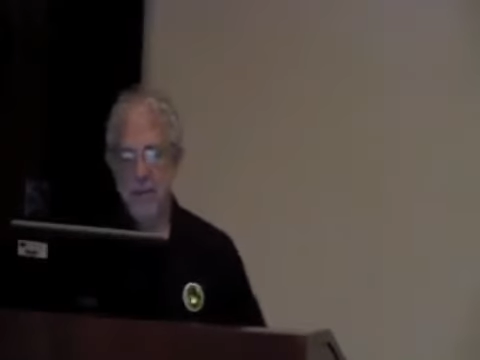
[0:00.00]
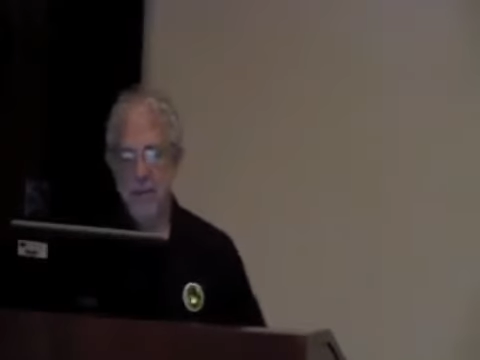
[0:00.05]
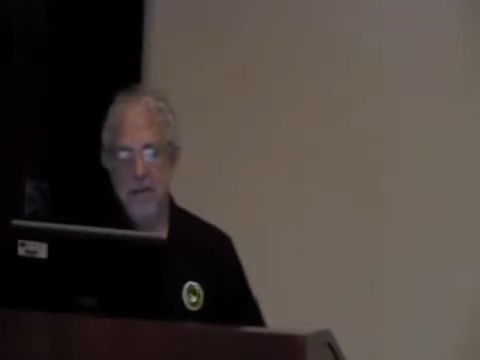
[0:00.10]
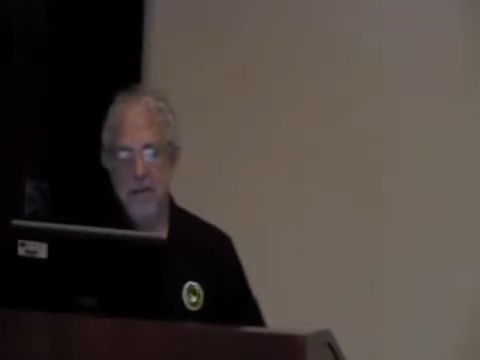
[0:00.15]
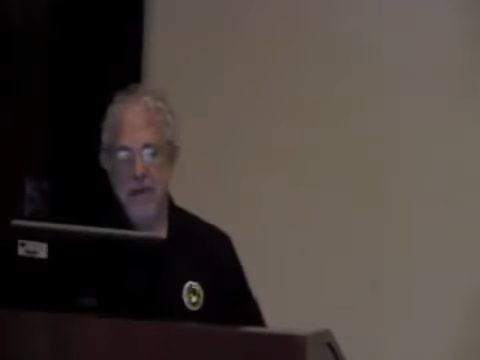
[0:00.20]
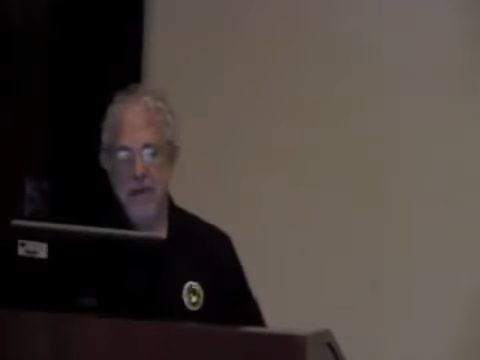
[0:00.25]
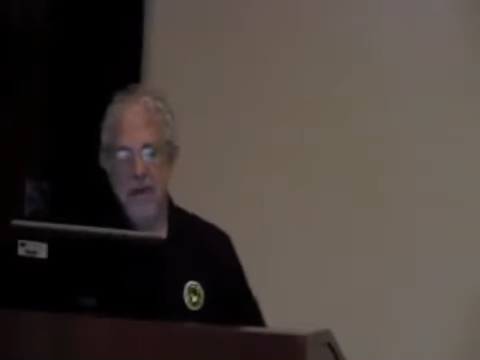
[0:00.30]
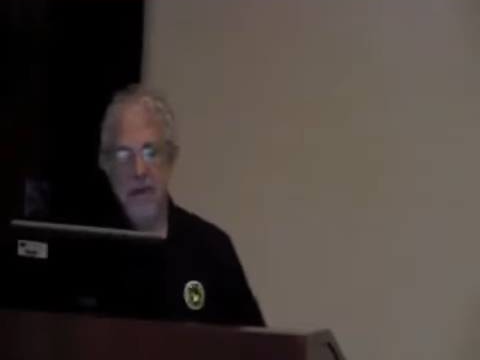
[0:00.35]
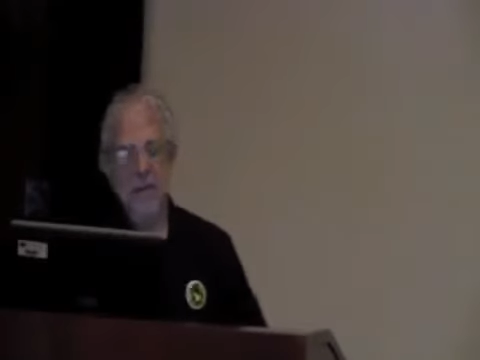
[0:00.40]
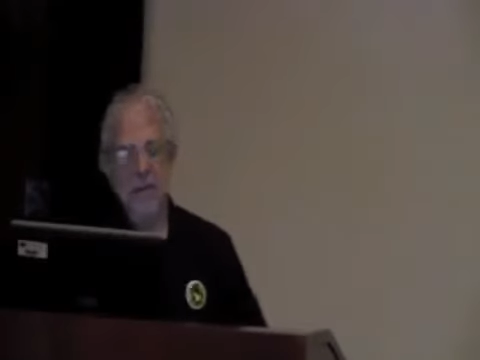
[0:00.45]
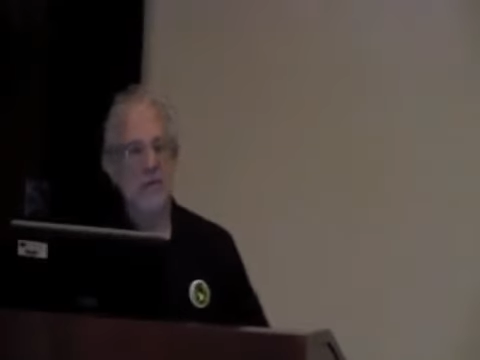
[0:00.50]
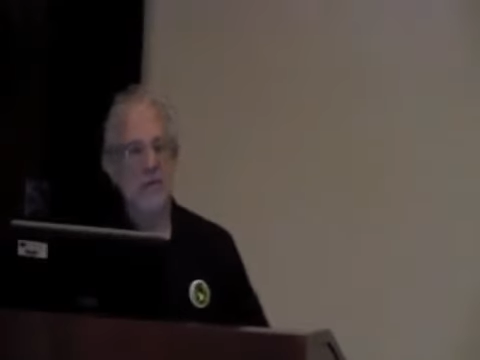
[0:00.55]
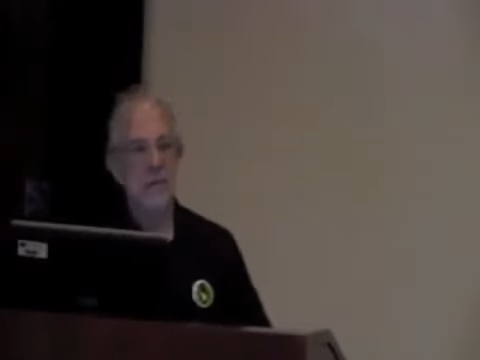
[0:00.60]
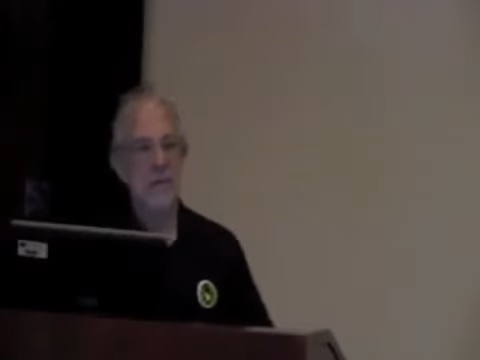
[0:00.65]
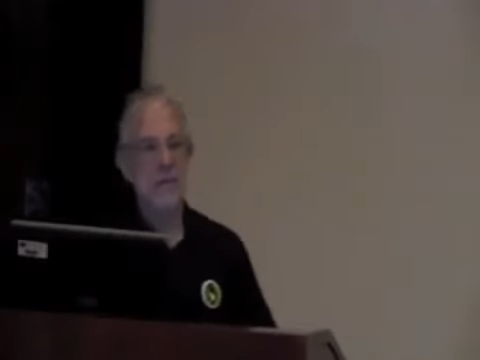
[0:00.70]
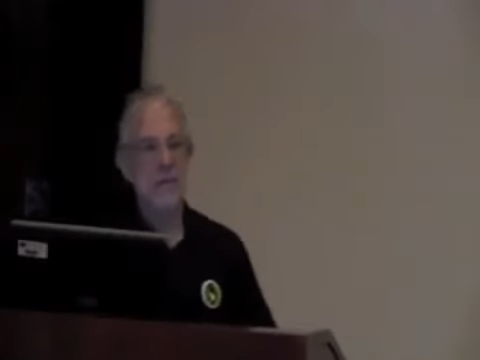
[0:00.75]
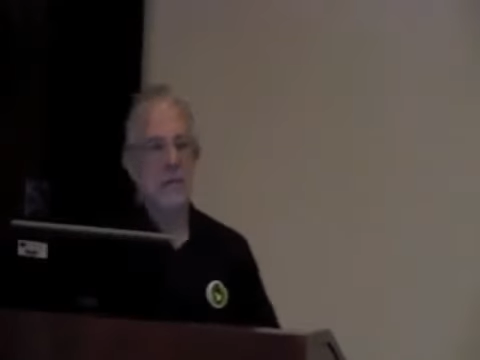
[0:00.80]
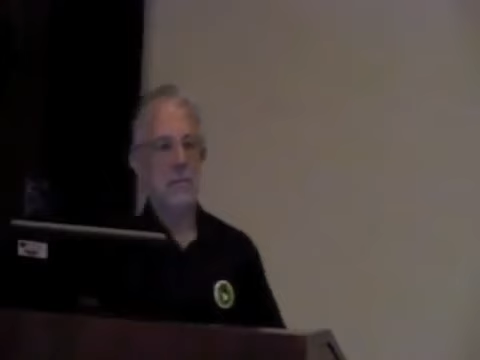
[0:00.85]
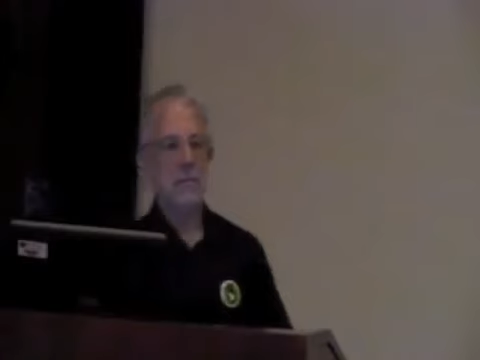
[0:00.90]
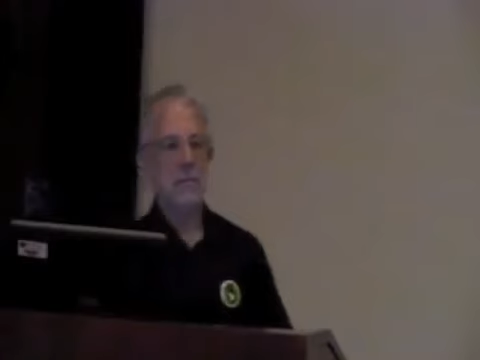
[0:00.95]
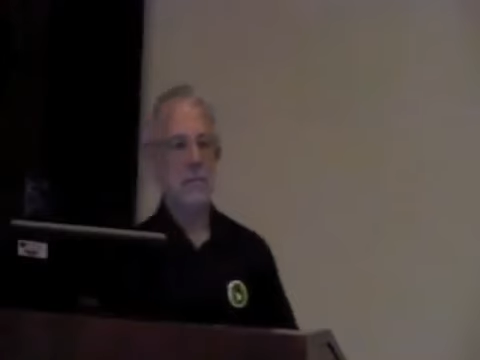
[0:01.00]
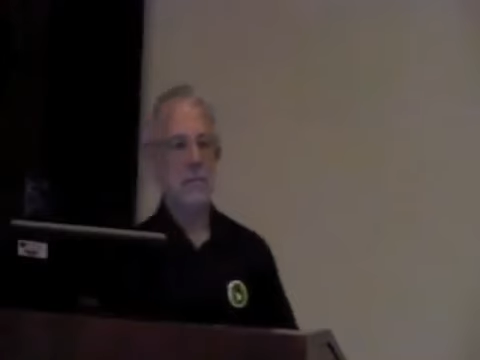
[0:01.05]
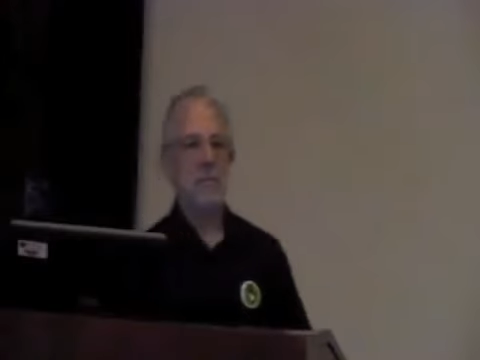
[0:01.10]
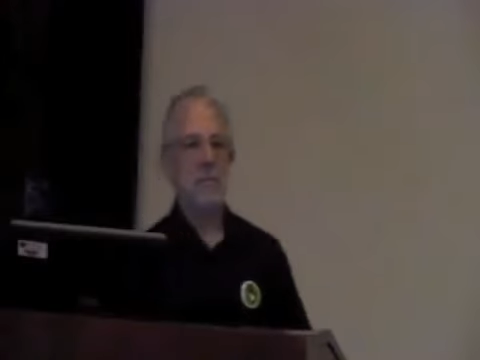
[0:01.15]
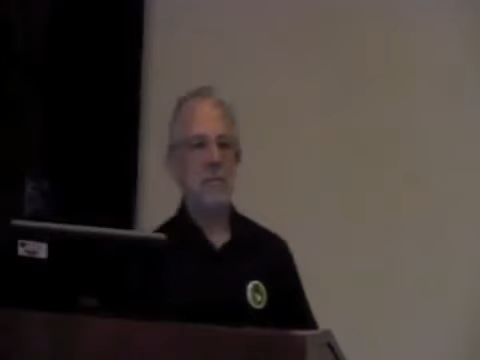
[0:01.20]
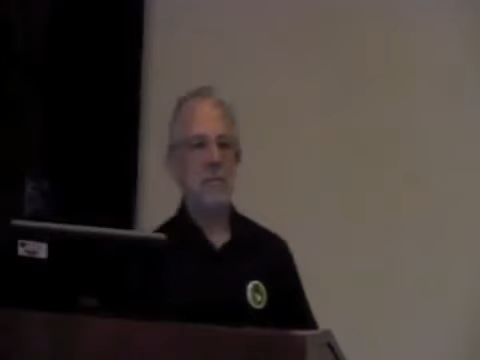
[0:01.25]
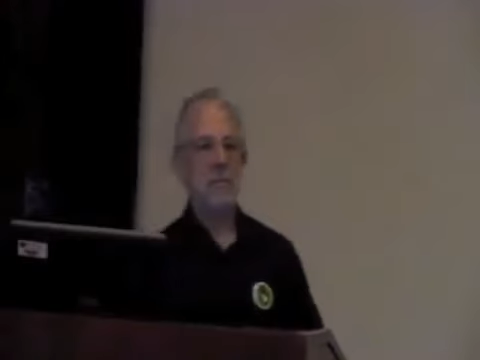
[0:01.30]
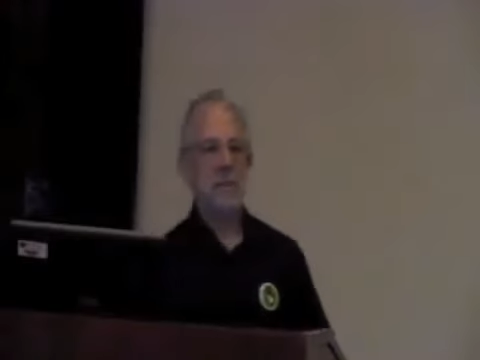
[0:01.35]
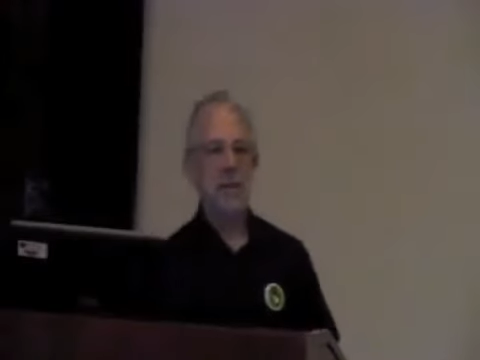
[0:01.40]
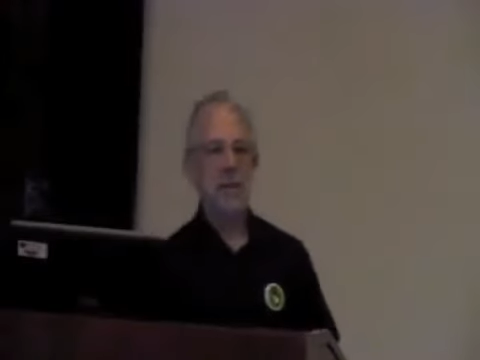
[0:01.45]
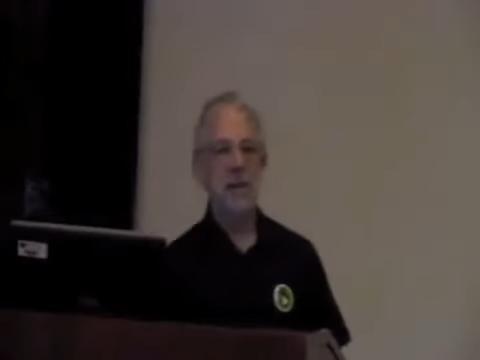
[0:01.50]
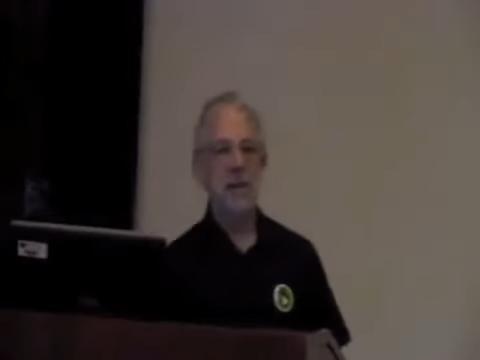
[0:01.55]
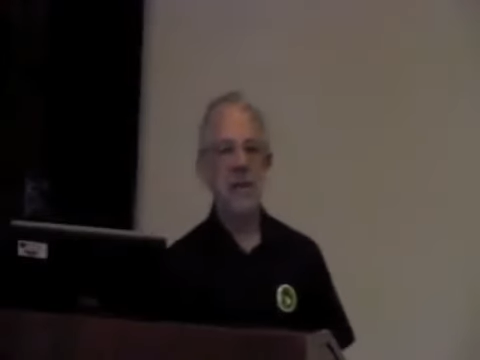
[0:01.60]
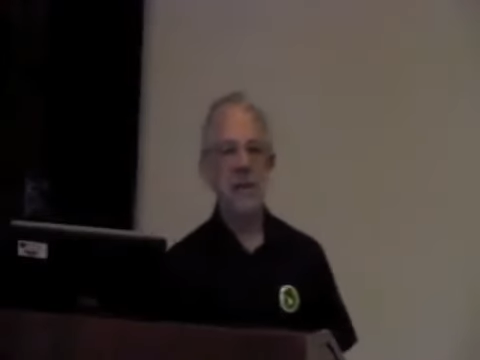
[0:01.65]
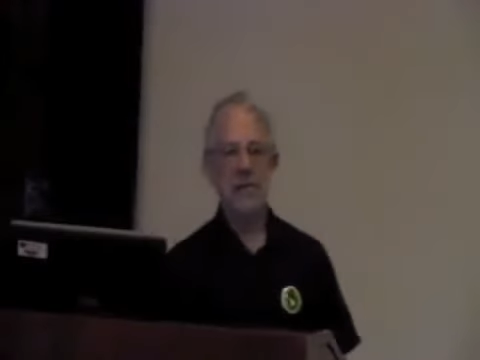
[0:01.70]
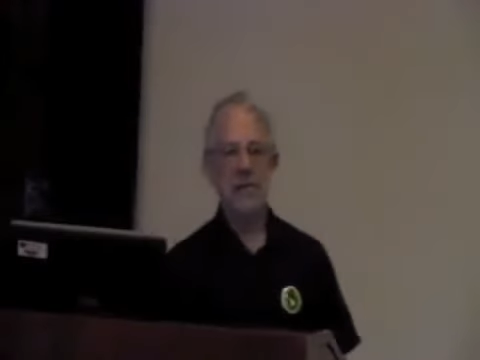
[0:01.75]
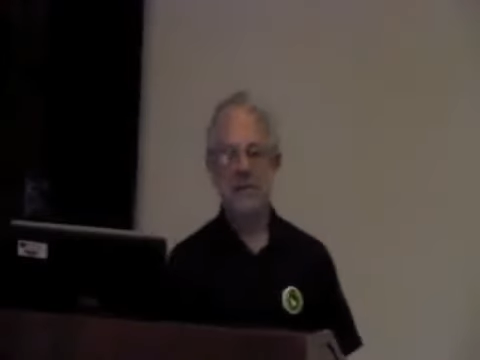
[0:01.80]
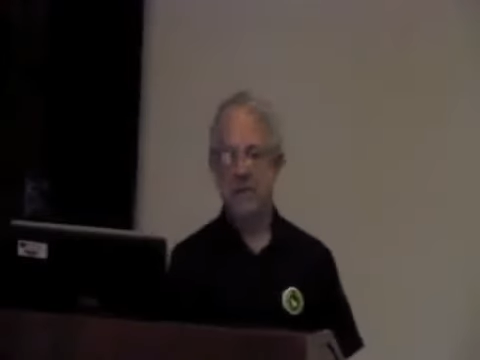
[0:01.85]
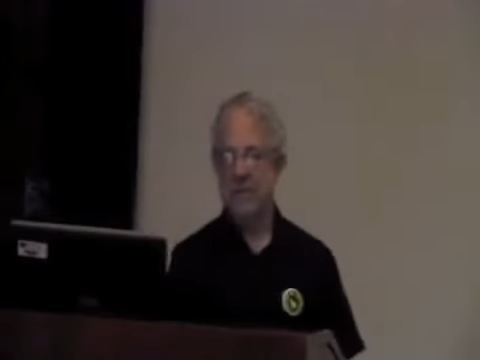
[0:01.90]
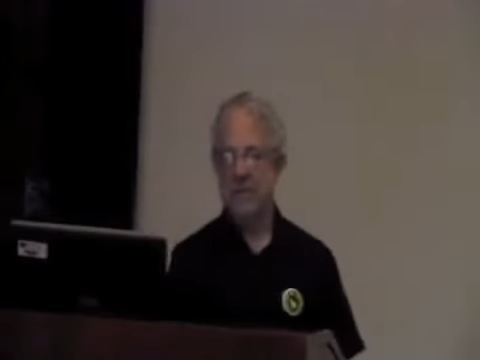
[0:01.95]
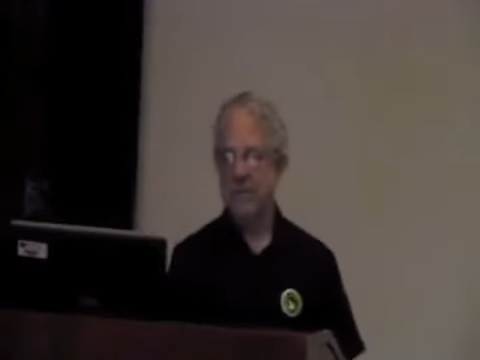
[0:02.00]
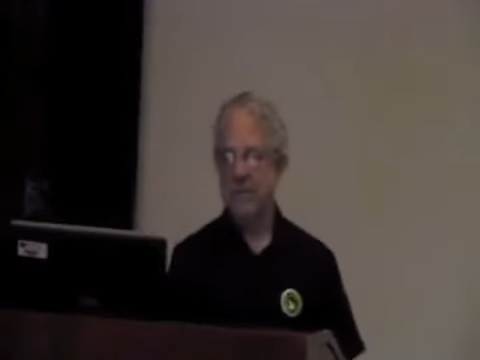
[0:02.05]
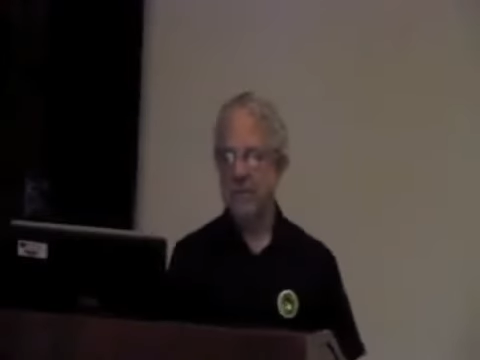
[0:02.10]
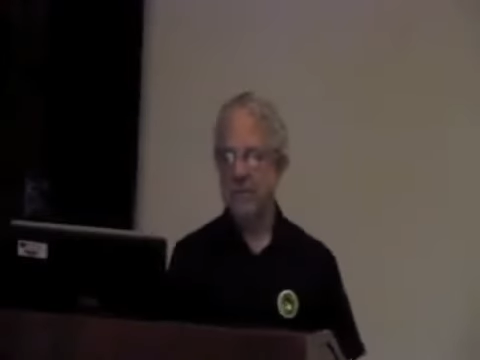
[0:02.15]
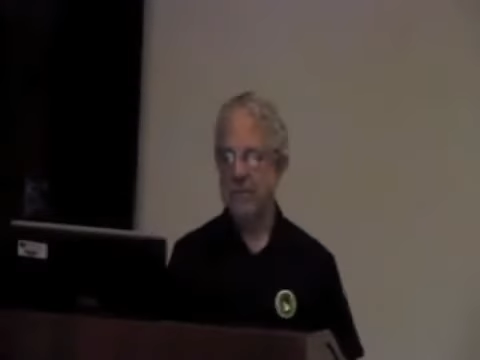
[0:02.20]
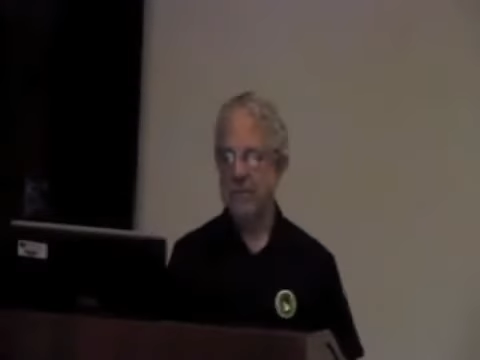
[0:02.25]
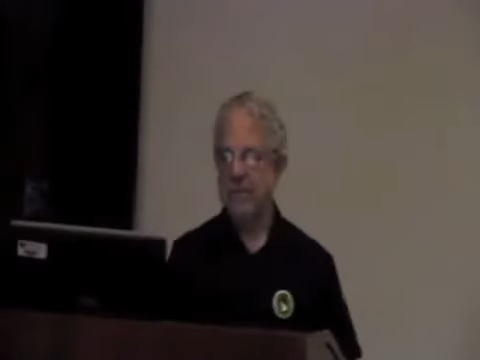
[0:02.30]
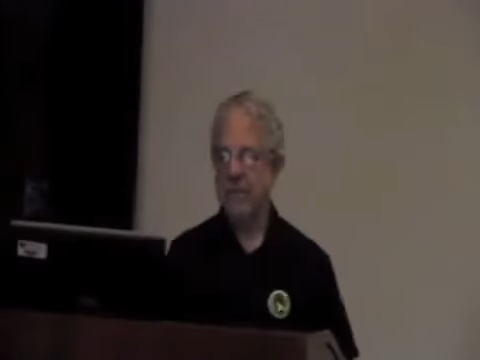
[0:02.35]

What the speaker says: We've got ozone in the house.